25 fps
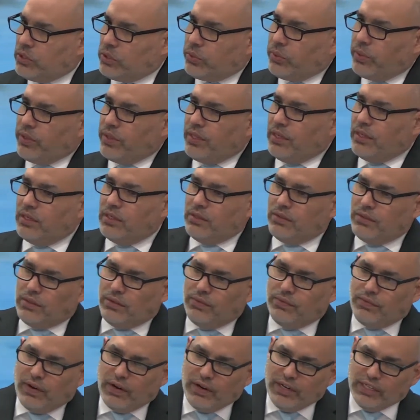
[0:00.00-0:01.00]
which were
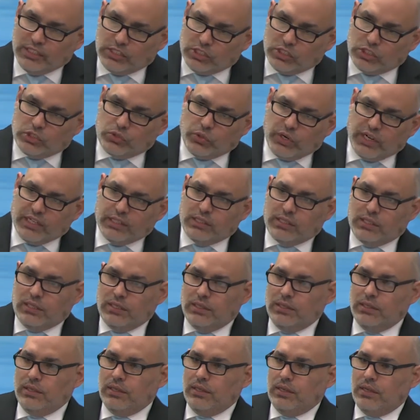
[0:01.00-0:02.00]
the, the very
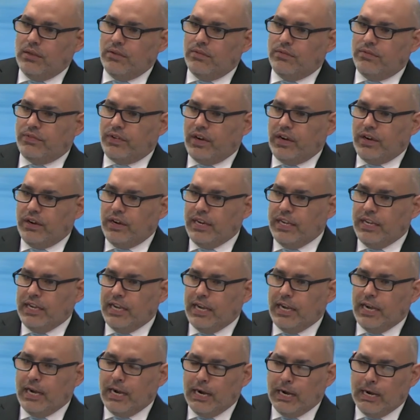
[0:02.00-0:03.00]
strict,
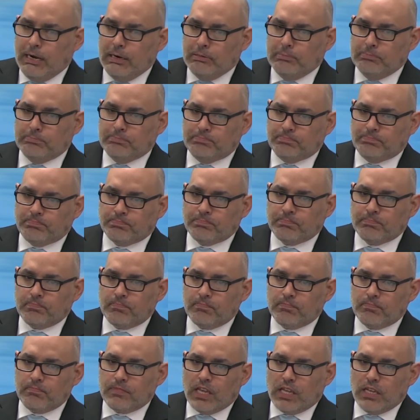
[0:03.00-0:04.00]
very... Um,
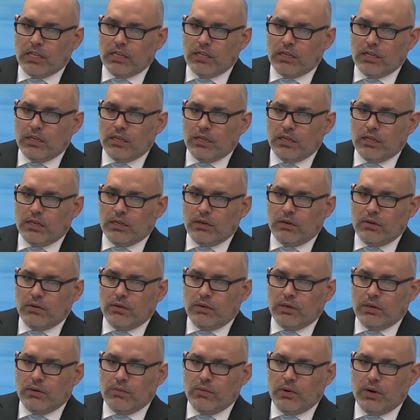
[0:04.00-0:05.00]

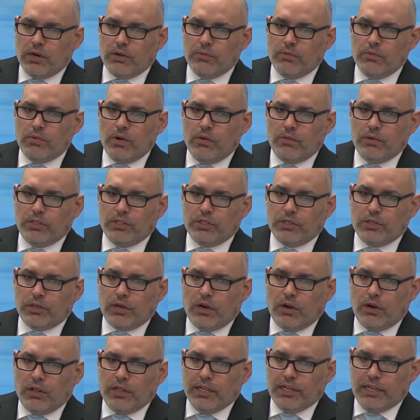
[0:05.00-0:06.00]
What, what would
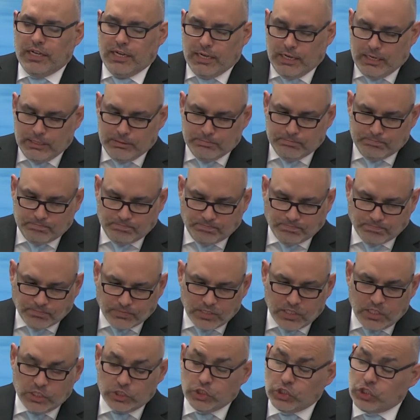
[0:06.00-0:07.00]
you call it, um,
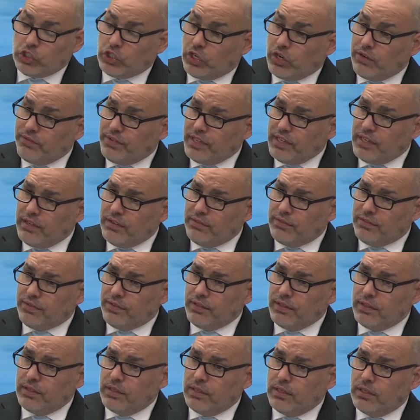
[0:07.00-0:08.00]

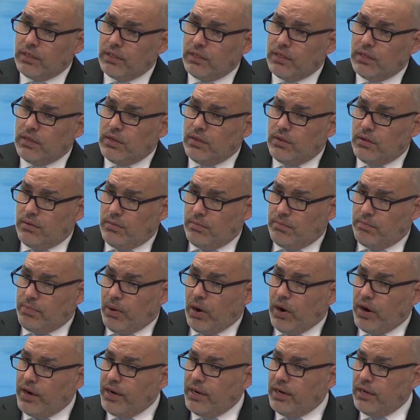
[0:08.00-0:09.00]
conservative
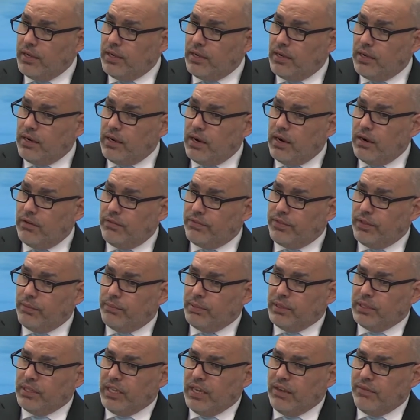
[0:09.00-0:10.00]
part of
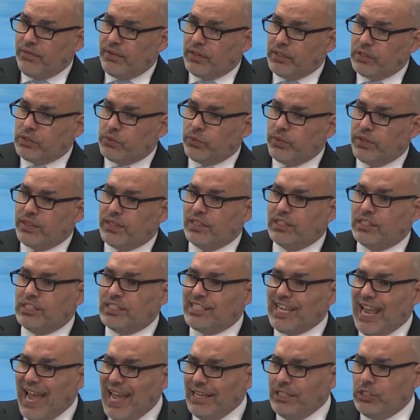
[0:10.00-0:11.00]
the believers, with
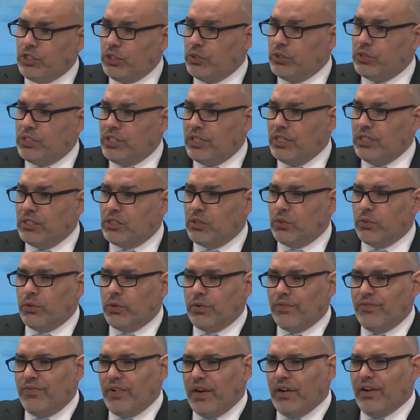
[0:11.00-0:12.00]
the Sadducees,
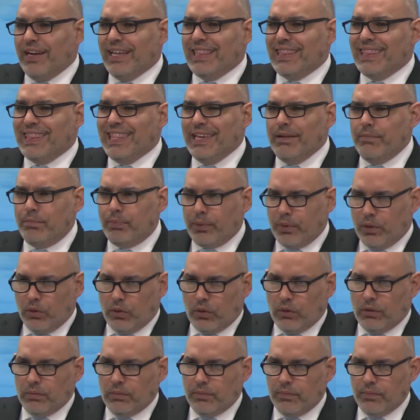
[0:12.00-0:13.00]
who were very
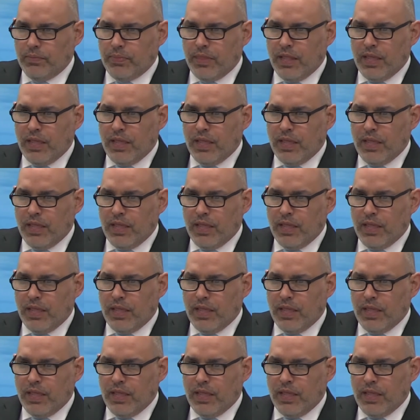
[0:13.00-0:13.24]
liberal,